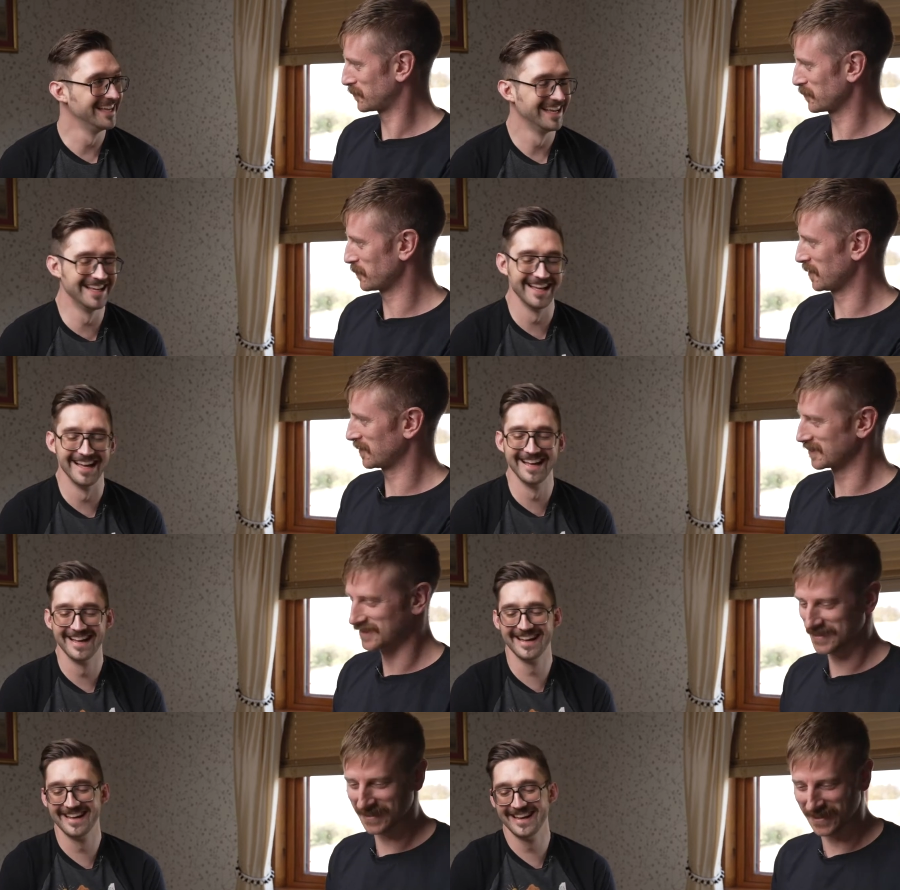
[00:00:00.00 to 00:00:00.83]
Speaker 1: two
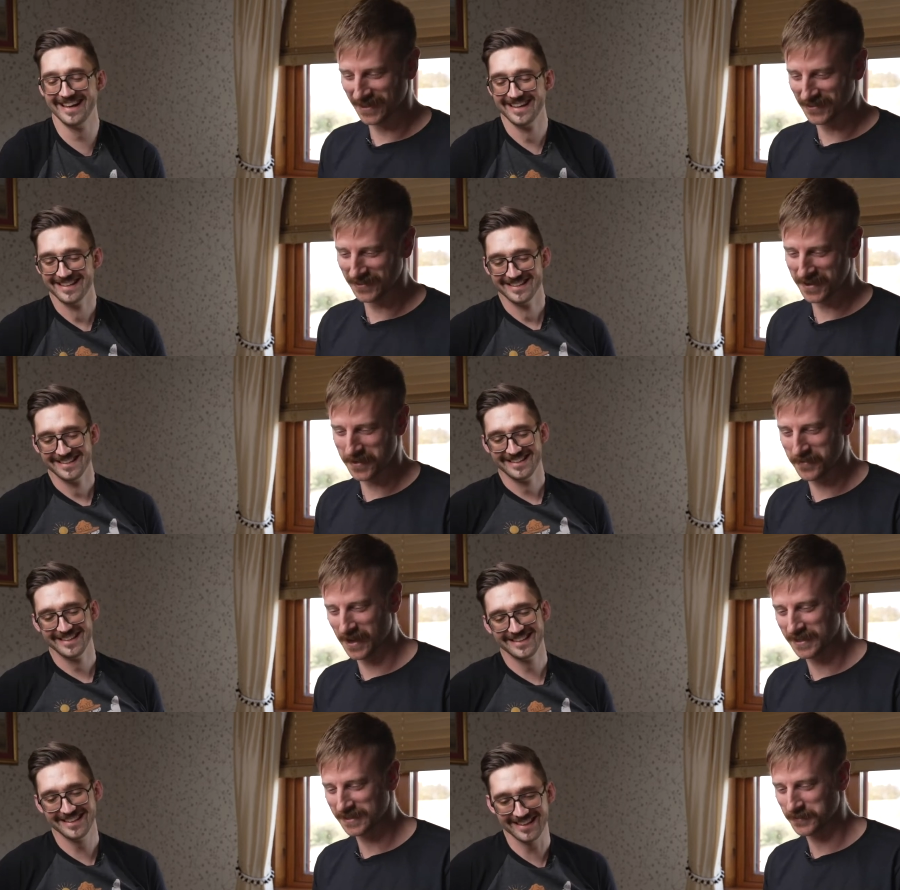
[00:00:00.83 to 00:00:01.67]
meters. You know, we're not
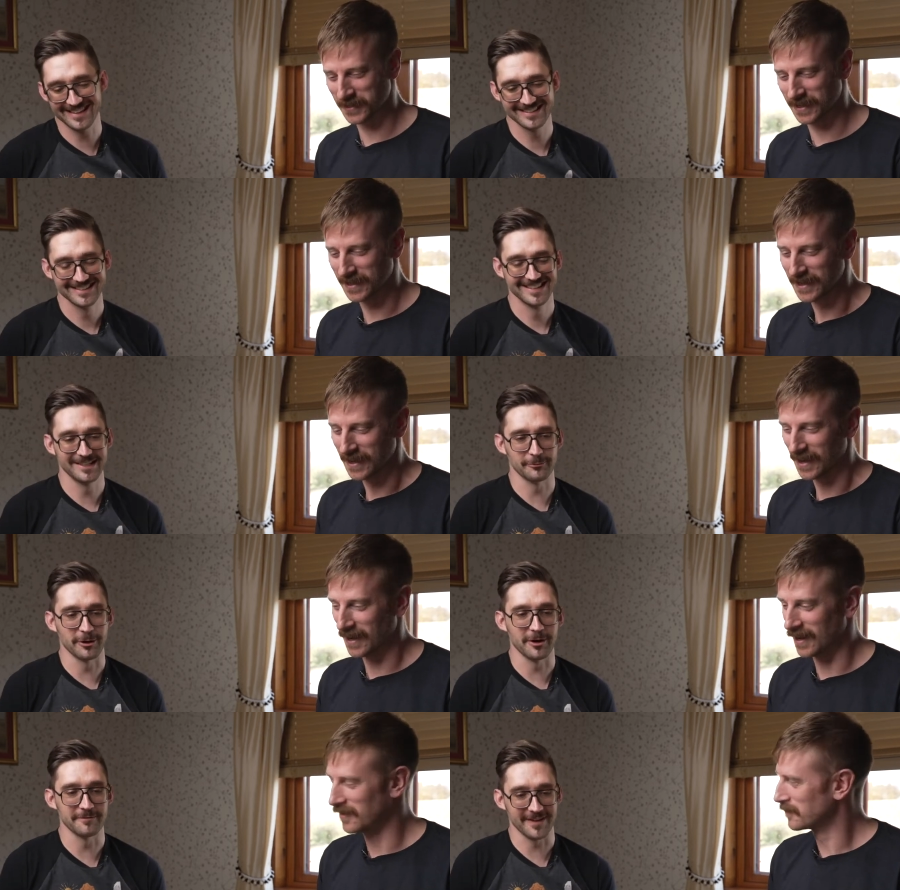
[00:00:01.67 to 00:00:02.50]
masked. Yeah. But, and
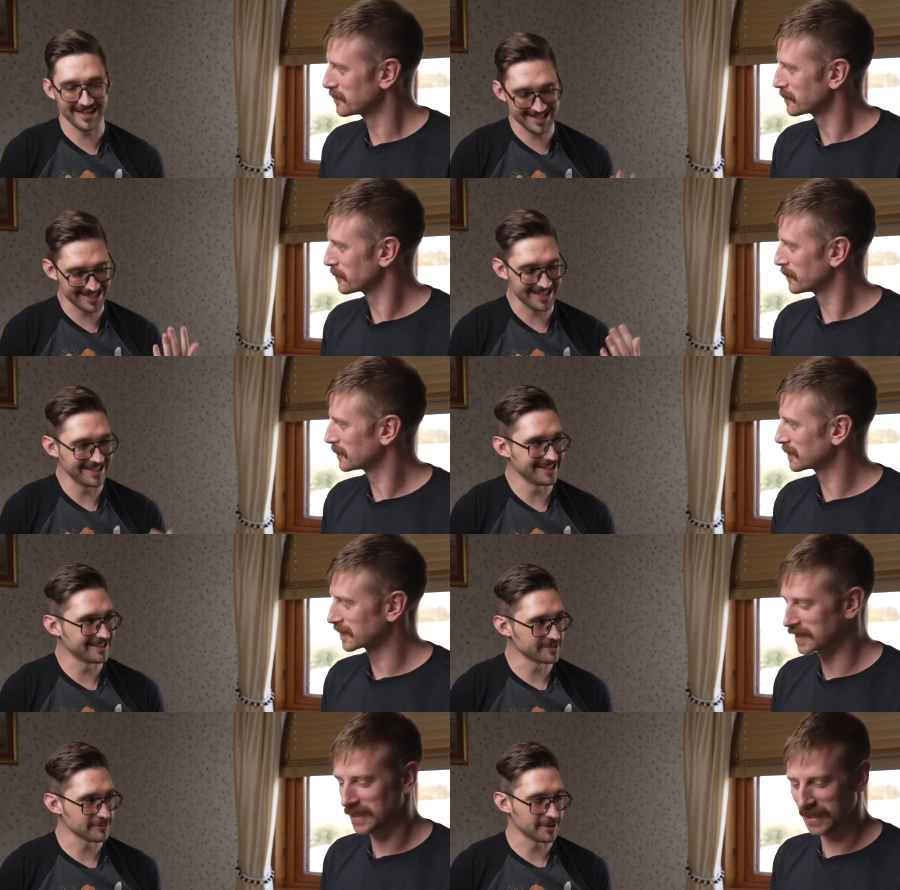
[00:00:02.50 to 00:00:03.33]
Speaker 2: we're all
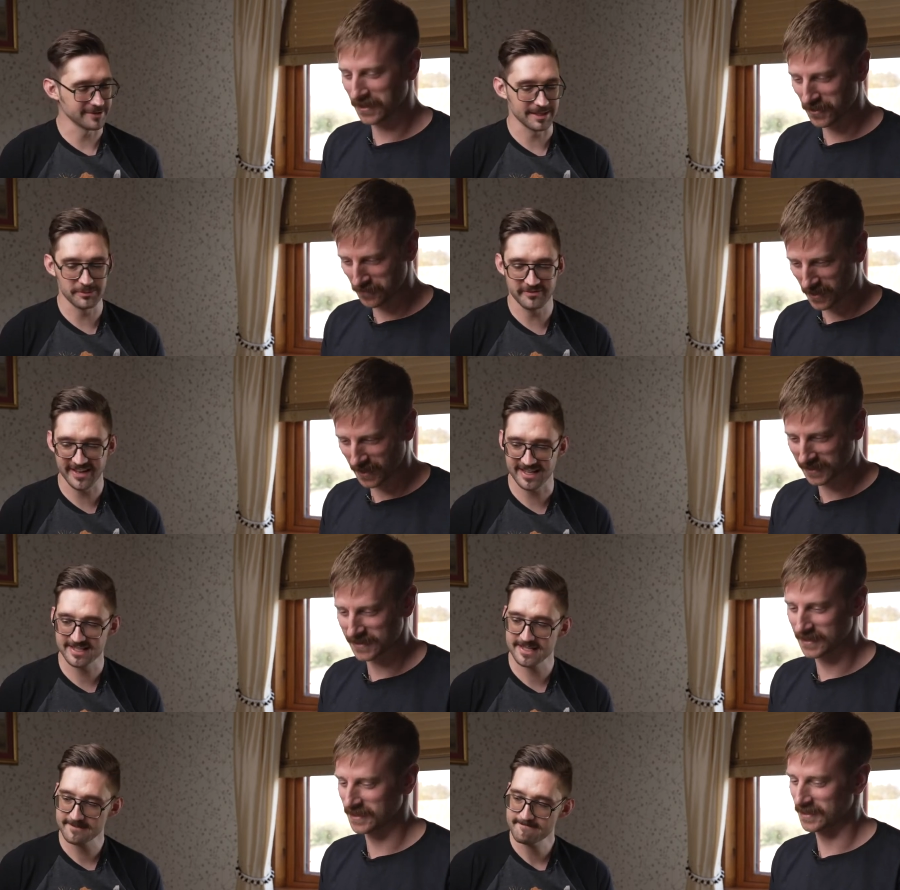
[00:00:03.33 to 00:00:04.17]
vaccinated as well. All
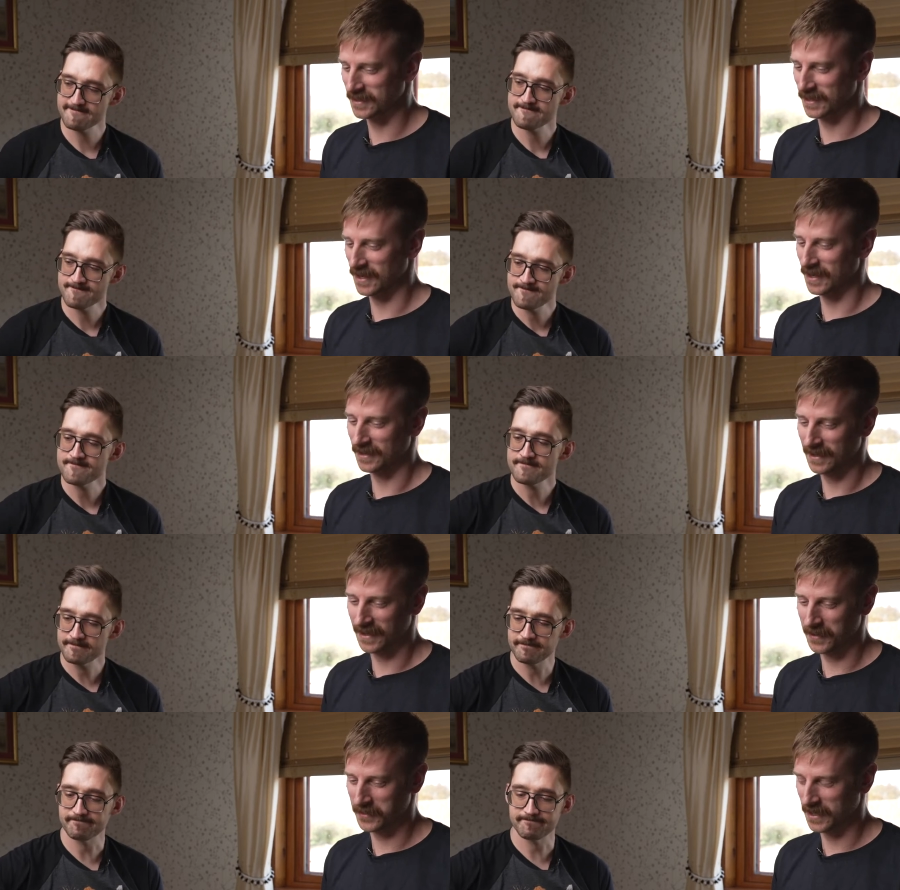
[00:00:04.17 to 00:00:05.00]
vaccinated,
Speaker 1: yeah.
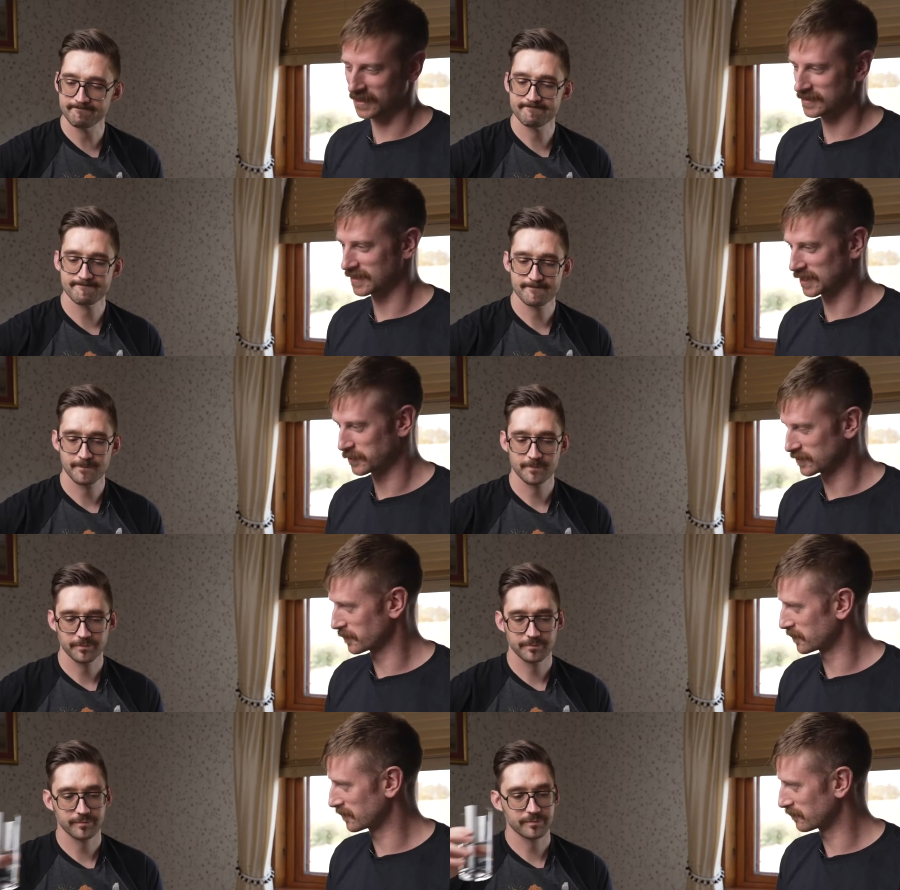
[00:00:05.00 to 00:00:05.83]
And I mean, that's that's been
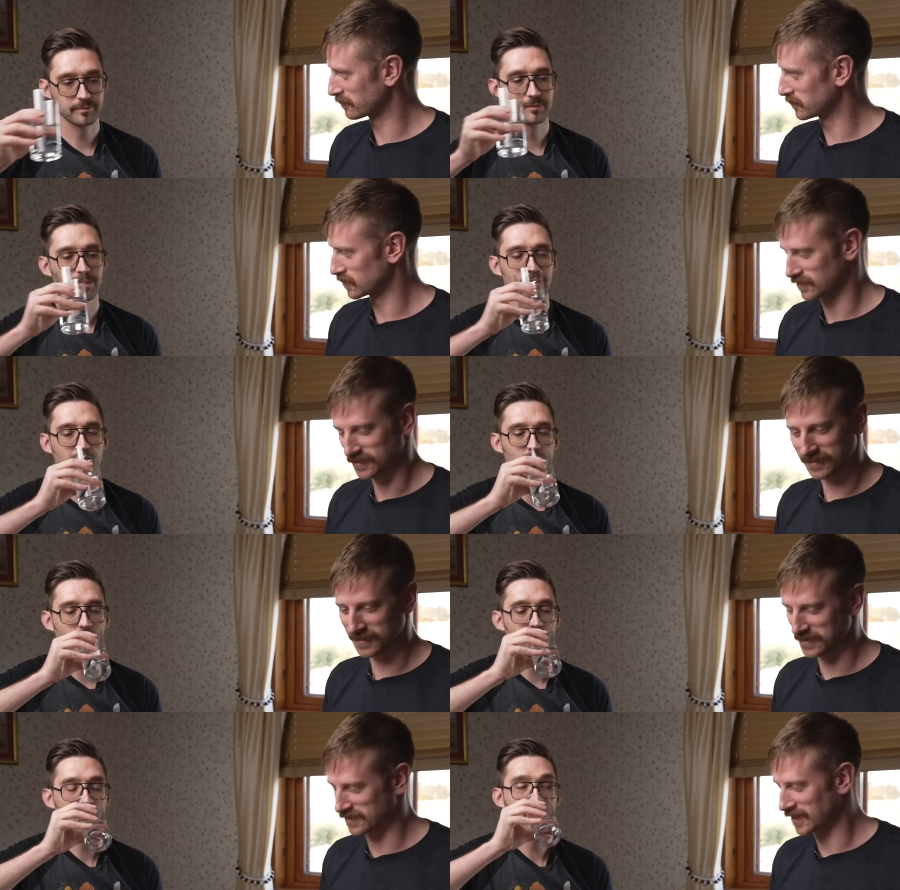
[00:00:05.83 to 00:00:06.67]
something.
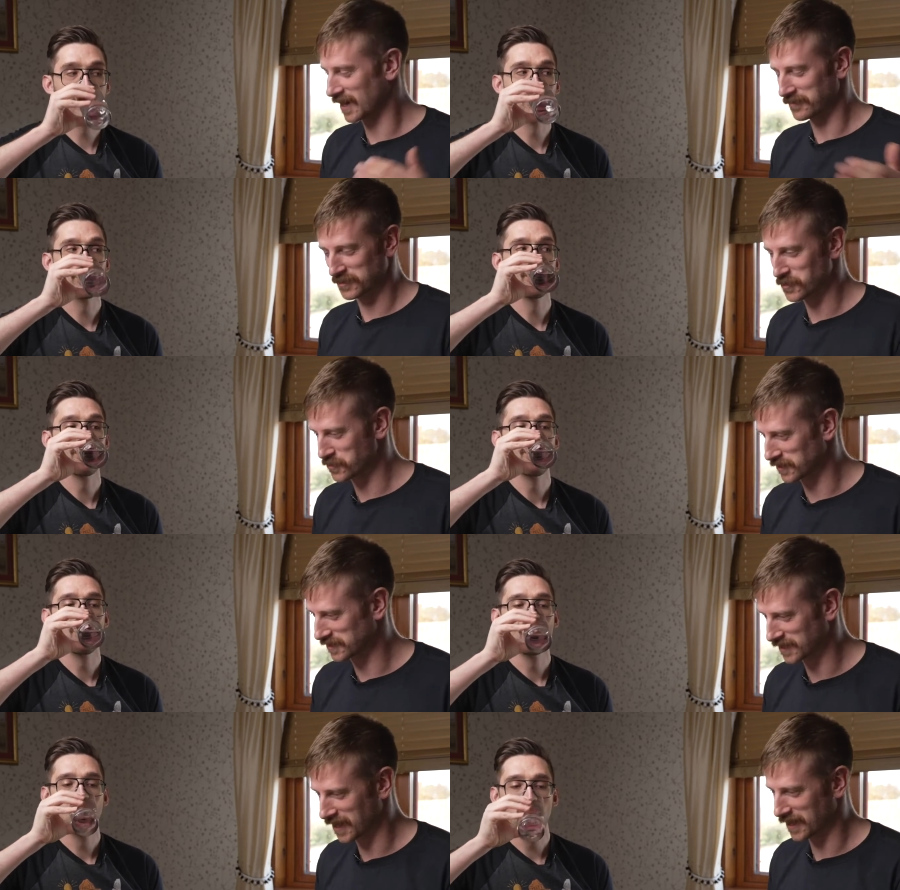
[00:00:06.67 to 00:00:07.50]
Just this is kind of a
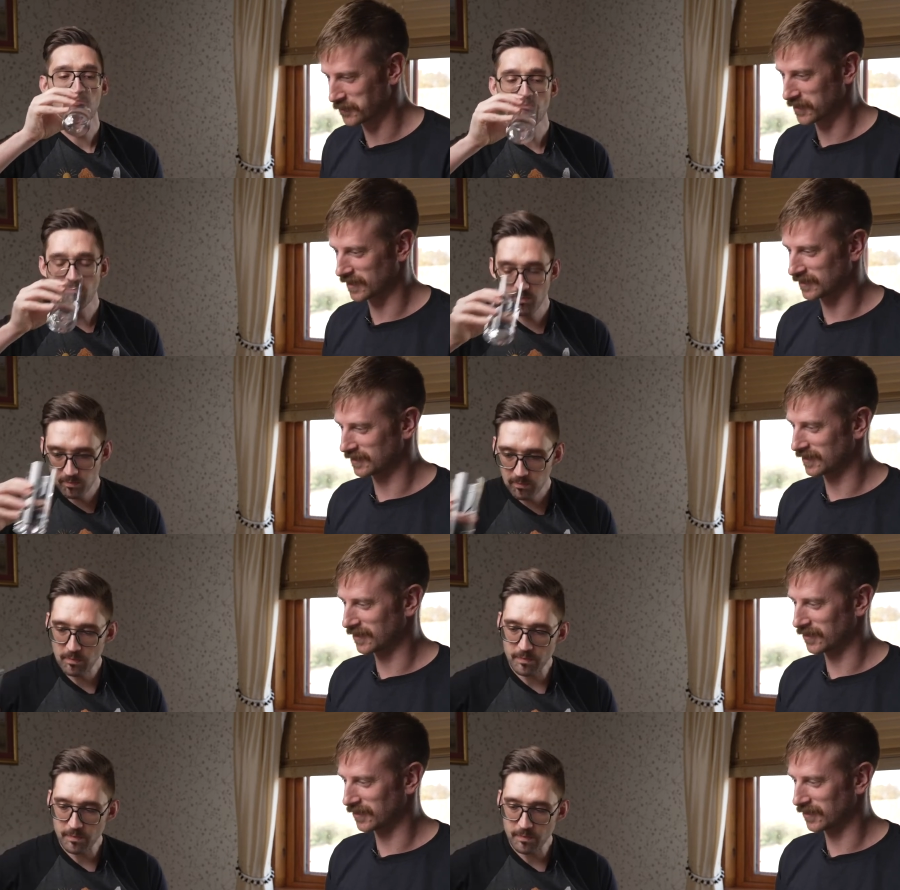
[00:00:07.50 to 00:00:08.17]
total aside, but you